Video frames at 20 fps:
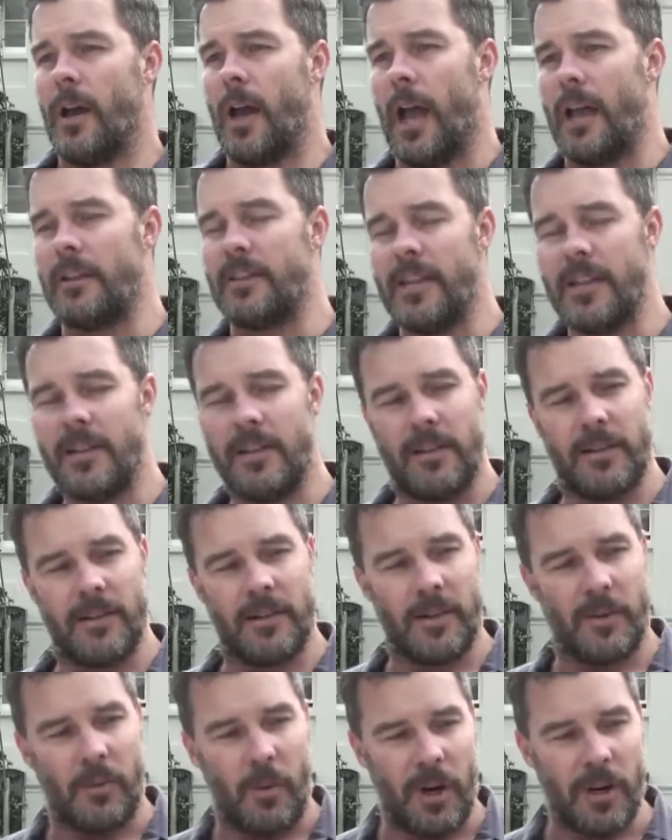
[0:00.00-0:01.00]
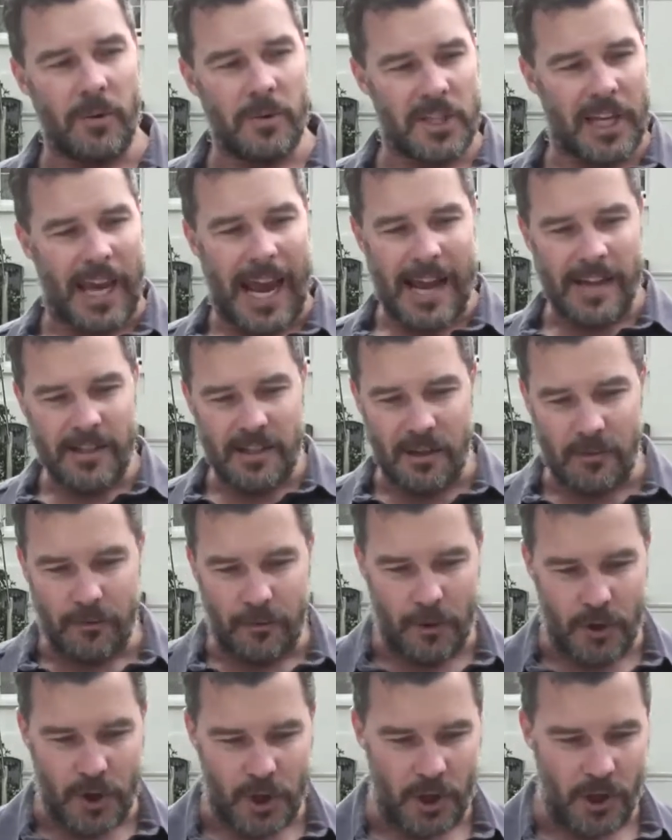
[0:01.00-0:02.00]
And then while I was casting
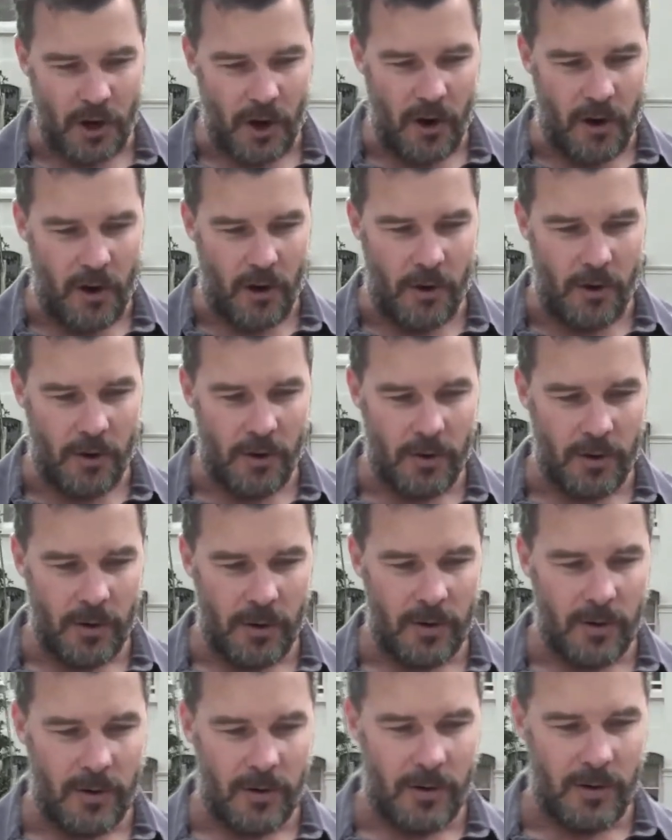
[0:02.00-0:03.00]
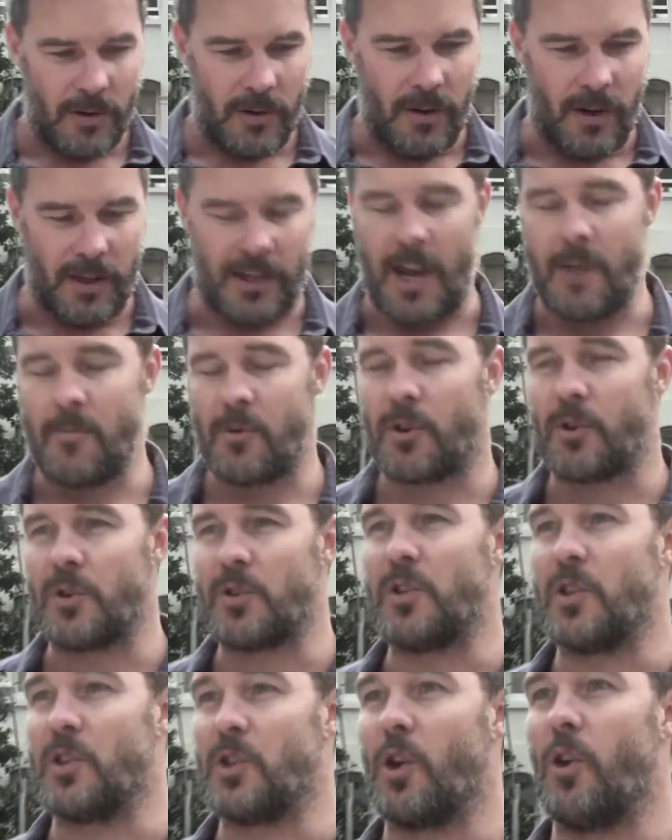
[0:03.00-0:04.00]
for a show, I came
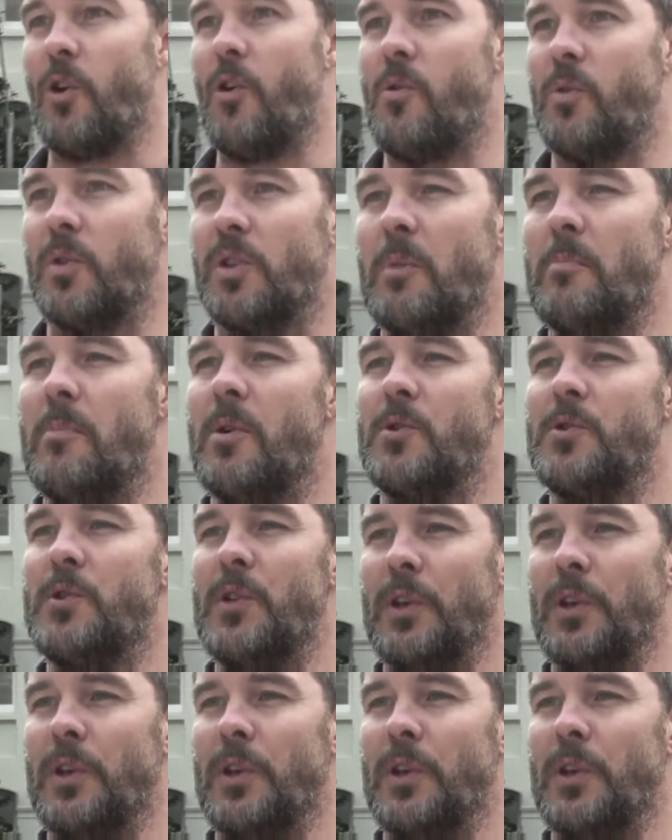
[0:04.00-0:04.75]
across this girl with the most